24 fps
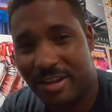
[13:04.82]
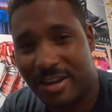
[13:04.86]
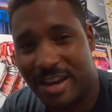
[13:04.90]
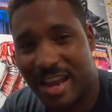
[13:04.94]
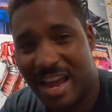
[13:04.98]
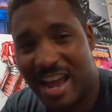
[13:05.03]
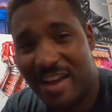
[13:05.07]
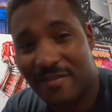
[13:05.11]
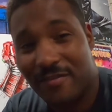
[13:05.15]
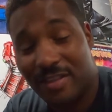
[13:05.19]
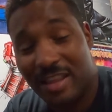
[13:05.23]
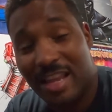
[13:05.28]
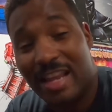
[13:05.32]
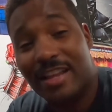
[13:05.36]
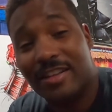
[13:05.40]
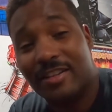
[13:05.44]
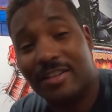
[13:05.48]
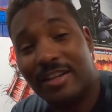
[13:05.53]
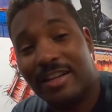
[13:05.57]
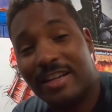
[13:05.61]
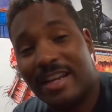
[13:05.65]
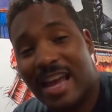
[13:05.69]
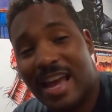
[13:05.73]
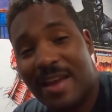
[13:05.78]
year and a half late
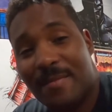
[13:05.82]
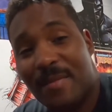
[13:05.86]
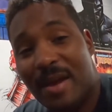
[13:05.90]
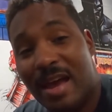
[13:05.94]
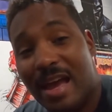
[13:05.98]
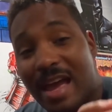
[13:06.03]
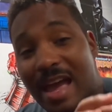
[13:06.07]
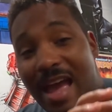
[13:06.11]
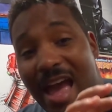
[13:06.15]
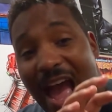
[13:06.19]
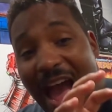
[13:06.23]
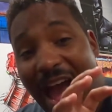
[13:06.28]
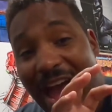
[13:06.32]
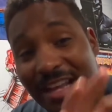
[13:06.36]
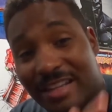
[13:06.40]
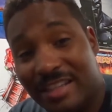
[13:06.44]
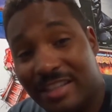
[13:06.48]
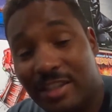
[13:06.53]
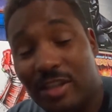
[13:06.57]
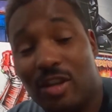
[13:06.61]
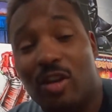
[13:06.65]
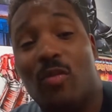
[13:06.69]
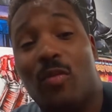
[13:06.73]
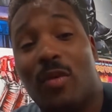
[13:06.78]
into the game, I
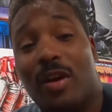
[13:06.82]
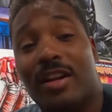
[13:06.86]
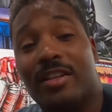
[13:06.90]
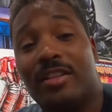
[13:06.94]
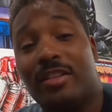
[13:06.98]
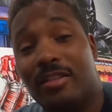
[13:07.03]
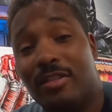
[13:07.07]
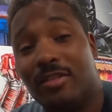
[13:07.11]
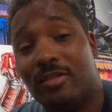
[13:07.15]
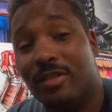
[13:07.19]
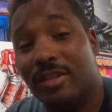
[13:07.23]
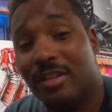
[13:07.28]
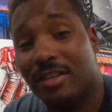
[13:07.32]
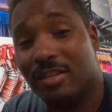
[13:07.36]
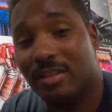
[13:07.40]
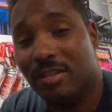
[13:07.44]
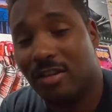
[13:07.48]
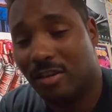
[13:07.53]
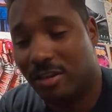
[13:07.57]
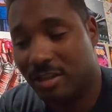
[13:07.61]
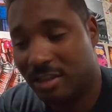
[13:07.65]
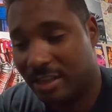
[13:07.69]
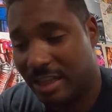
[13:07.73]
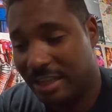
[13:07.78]
still want to do this
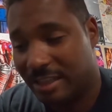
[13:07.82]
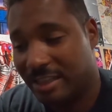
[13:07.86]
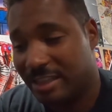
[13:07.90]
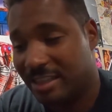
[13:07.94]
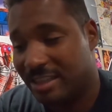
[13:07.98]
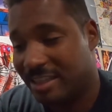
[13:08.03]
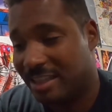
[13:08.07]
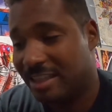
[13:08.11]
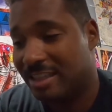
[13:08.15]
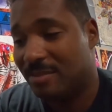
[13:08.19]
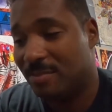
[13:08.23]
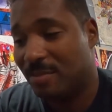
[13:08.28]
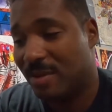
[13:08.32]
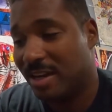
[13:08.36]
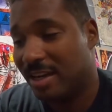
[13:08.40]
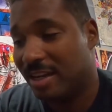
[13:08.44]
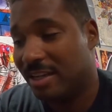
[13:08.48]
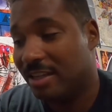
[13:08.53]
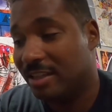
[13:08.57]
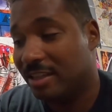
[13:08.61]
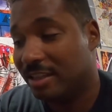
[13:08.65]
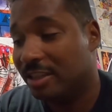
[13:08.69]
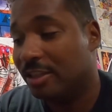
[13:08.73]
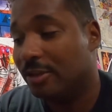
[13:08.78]
though, cause like this is
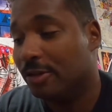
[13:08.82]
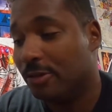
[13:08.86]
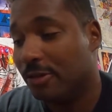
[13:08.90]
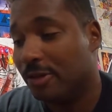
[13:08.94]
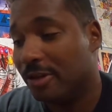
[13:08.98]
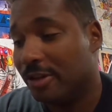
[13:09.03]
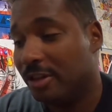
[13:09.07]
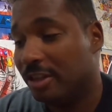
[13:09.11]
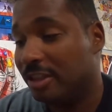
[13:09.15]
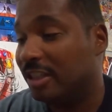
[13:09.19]
my genuine,